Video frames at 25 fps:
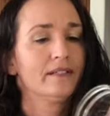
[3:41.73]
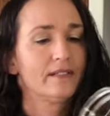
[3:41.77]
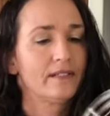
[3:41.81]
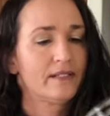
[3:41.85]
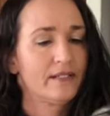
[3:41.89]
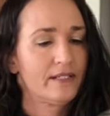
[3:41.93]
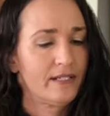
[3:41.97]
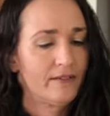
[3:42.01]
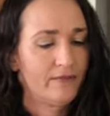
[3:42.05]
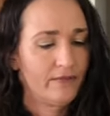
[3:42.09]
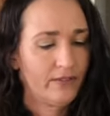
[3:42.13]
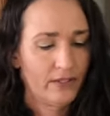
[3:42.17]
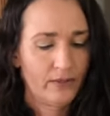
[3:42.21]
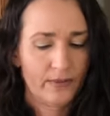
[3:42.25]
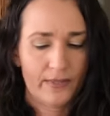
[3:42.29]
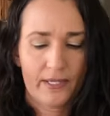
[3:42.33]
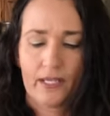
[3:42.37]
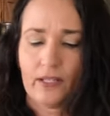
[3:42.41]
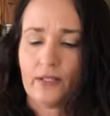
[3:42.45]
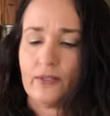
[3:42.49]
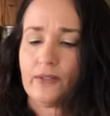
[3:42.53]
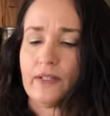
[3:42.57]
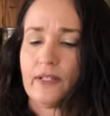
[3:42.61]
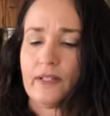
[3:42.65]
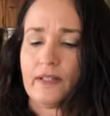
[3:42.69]
just have a
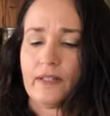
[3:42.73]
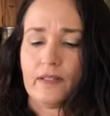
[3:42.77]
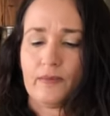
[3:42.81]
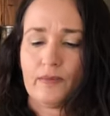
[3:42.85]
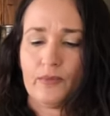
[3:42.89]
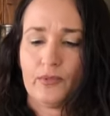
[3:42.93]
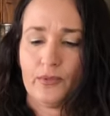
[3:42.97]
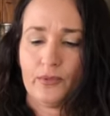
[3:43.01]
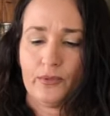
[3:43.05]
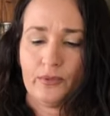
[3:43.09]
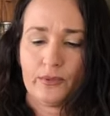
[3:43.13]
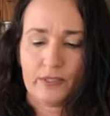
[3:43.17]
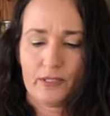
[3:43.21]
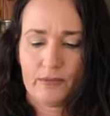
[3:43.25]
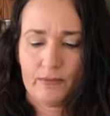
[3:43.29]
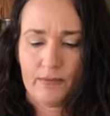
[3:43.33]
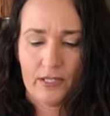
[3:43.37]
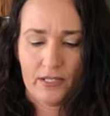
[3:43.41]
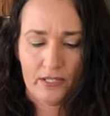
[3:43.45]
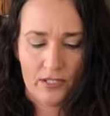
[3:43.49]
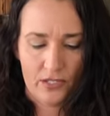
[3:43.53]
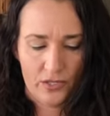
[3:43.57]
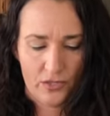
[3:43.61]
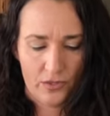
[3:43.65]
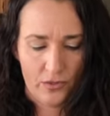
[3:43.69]
quick look at them all to
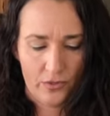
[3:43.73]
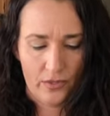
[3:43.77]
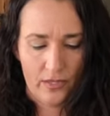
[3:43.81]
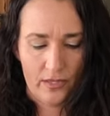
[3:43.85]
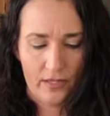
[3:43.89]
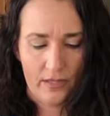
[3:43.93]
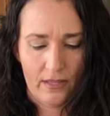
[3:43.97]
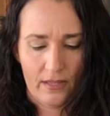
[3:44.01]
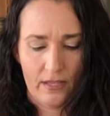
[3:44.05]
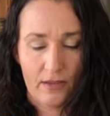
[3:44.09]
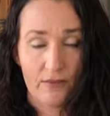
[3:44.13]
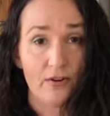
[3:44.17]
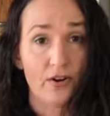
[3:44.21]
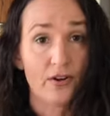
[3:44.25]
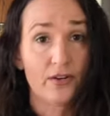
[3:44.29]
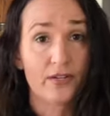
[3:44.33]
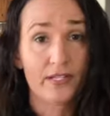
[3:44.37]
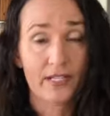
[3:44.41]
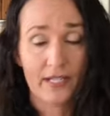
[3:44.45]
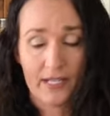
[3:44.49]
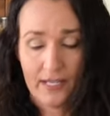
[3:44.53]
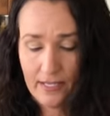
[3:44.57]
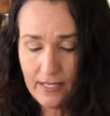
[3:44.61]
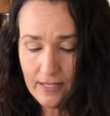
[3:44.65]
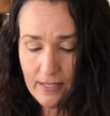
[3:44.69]
make sure that they're
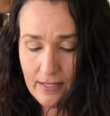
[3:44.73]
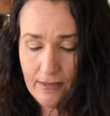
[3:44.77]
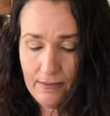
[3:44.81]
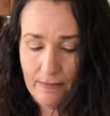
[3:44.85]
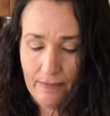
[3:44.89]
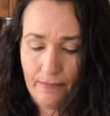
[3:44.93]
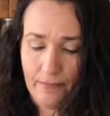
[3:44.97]
okay